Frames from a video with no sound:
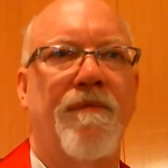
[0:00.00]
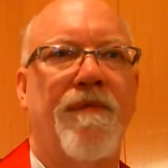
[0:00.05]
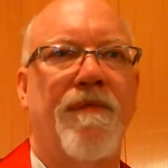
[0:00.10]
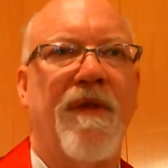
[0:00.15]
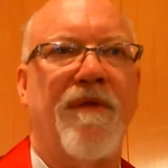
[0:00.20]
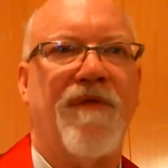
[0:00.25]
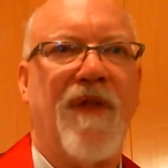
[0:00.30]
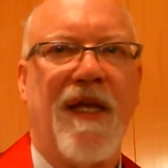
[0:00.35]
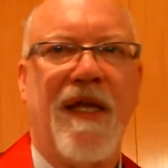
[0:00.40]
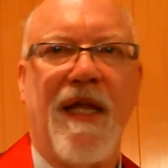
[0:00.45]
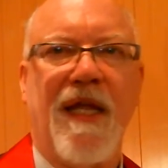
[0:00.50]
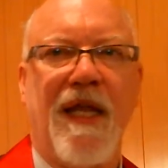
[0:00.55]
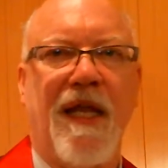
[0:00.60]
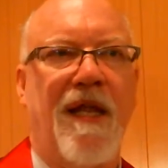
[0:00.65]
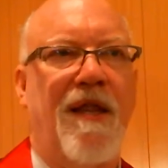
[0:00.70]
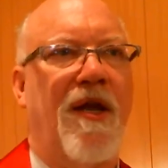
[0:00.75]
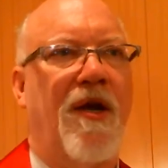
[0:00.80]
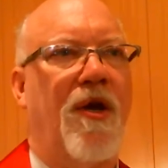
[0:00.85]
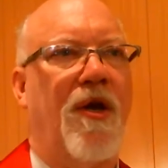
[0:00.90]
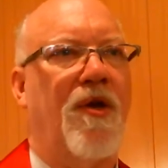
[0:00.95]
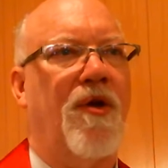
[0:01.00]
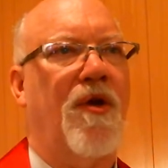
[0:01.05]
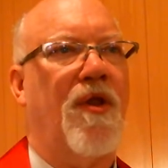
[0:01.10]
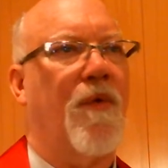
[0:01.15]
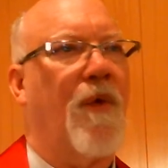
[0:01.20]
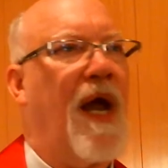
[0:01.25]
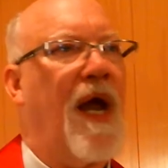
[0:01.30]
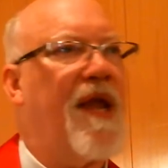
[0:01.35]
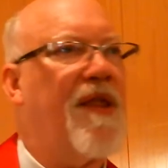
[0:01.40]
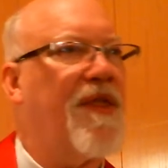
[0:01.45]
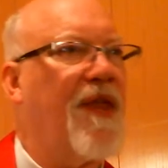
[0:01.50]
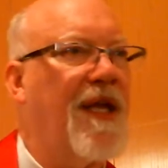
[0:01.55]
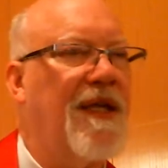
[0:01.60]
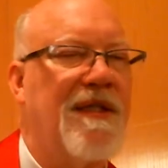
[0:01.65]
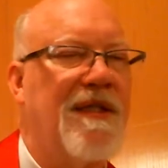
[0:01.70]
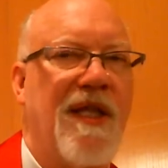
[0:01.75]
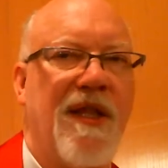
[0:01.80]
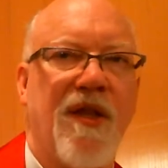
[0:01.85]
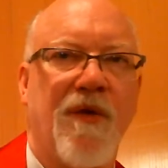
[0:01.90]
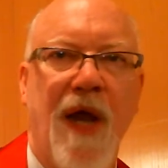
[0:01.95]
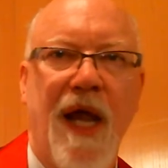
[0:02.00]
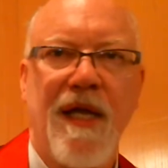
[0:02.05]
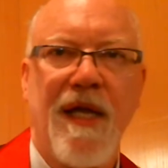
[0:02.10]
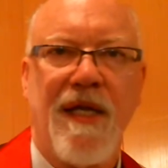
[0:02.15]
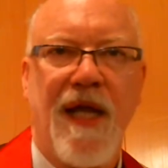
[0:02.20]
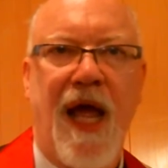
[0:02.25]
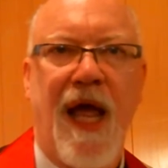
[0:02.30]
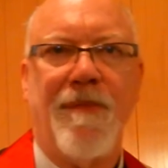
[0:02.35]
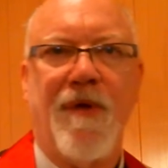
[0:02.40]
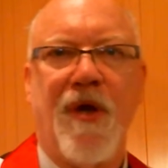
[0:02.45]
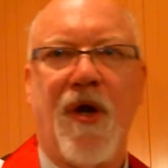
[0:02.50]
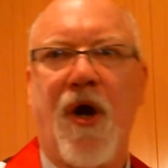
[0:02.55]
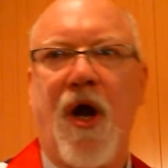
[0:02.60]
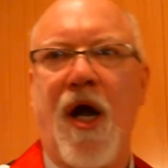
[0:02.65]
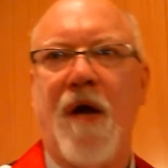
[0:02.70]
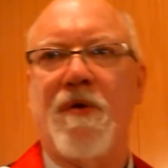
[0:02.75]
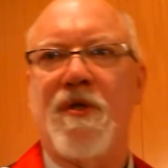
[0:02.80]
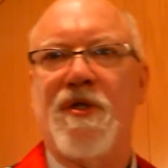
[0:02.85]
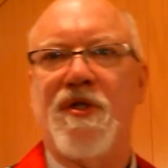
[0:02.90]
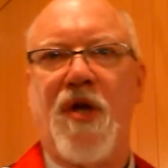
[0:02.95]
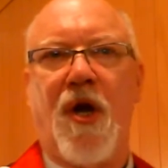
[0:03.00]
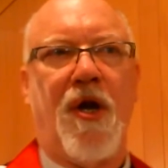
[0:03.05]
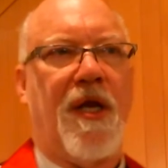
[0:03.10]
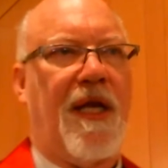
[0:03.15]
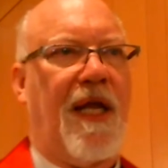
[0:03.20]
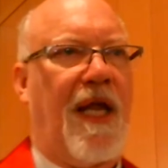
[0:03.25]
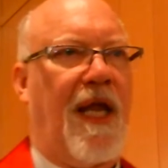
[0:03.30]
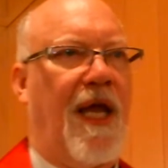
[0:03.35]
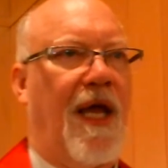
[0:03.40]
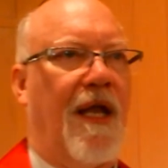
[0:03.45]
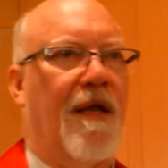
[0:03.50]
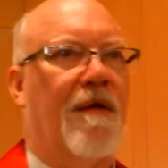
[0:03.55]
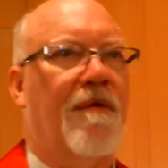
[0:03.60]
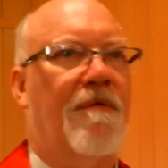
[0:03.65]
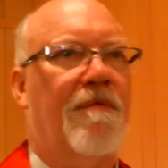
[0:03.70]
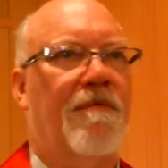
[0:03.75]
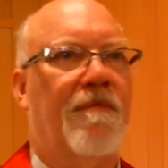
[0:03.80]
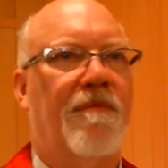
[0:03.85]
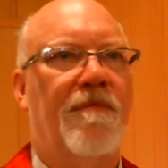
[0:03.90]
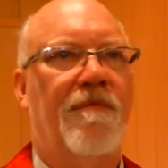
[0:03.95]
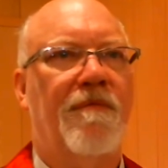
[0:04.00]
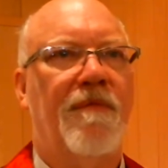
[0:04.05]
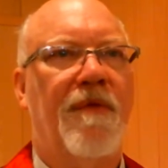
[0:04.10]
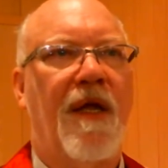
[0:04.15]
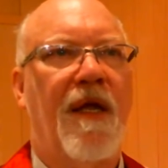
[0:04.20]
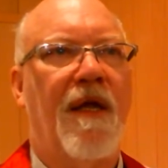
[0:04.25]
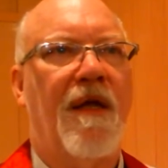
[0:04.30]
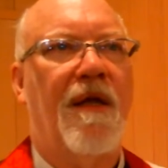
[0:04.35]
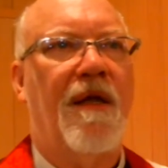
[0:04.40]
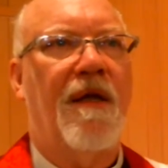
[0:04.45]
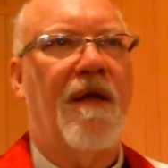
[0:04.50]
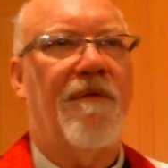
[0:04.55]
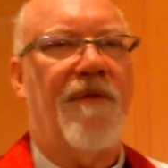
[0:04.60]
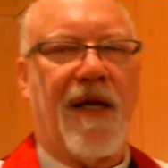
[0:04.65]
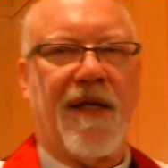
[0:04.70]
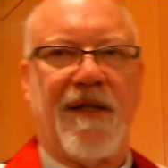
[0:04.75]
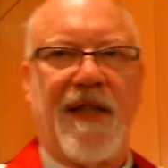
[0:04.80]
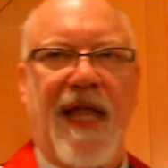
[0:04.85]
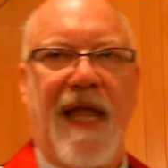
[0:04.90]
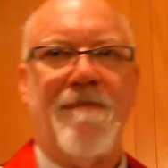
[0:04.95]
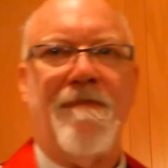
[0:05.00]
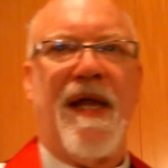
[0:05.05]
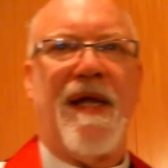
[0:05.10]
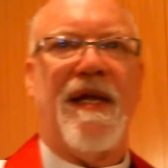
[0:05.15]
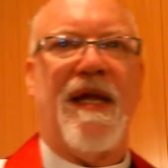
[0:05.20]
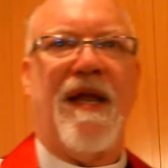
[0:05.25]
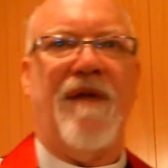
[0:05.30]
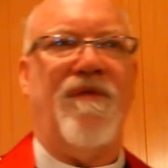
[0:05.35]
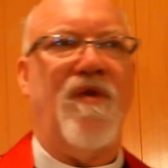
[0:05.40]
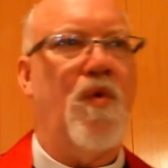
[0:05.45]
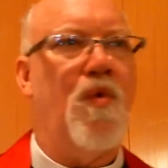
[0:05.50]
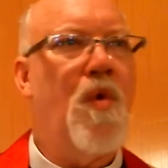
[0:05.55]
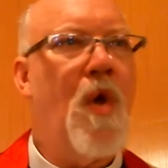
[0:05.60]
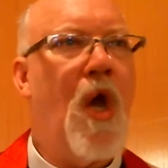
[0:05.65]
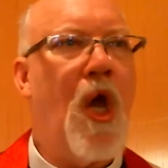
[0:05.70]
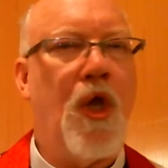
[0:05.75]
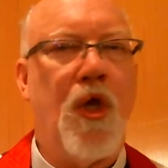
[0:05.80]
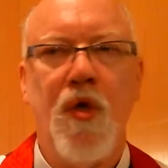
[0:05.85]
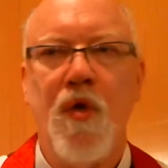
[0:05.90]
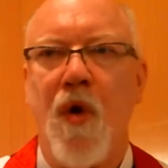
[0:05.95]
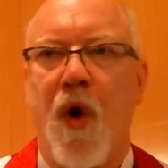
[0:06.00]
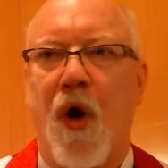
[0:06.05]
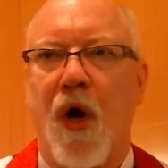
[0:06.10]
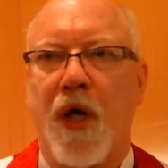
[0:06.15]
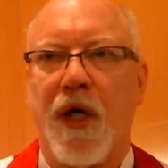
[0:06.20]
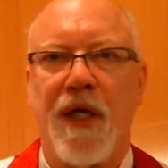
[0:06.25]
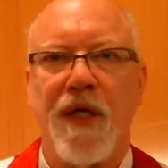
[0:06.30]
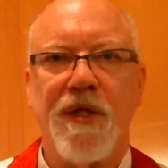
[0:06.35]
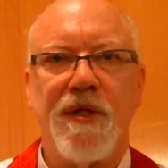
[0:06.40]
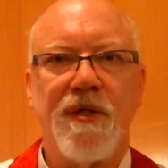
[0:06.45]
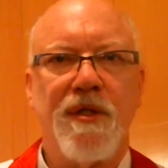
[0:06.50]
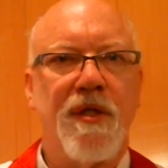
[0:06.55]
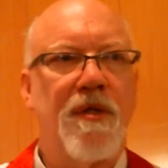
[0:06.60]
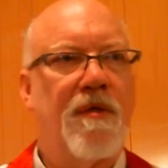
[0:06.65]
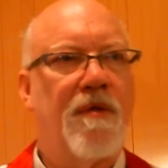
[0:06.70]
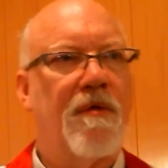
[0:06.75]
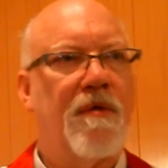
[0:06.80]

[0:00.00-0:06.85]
if they get in there and do the right things at the right time, your heart will start again. In fact, they may give you new organs,